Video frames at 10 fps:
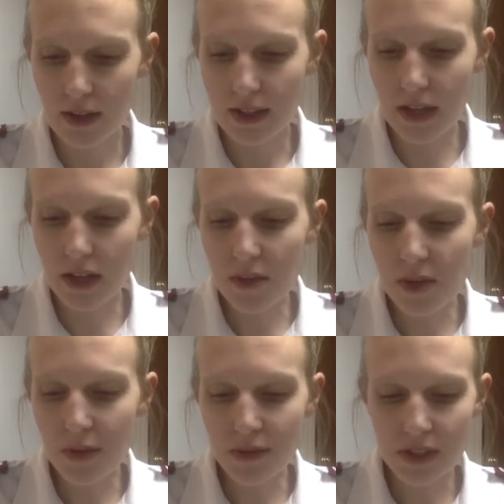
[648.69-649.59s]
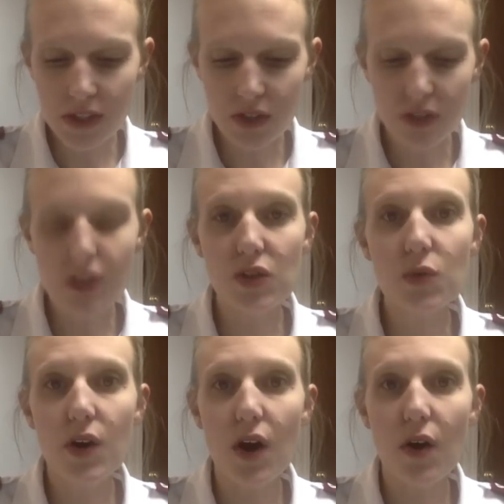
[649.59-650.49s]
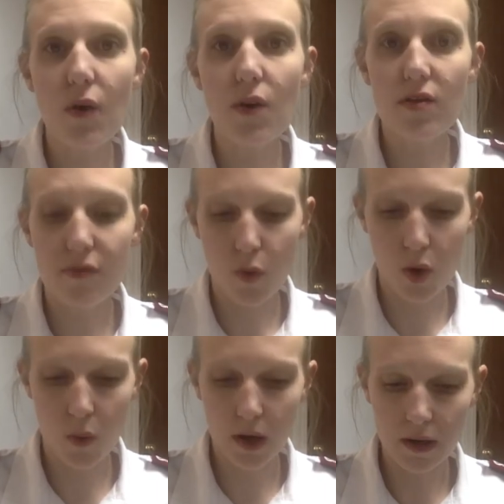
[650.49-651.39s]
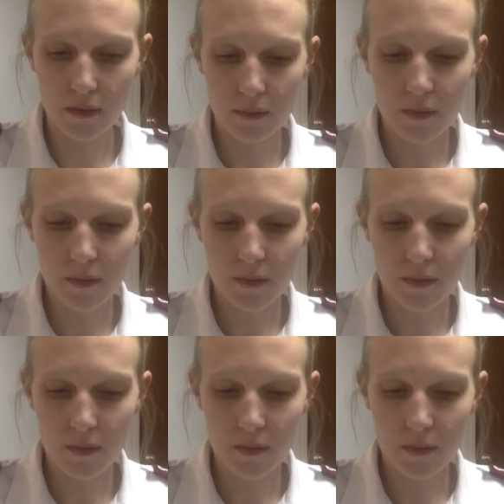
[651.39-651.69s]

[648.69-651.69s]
Tell the people of Israel to go forward.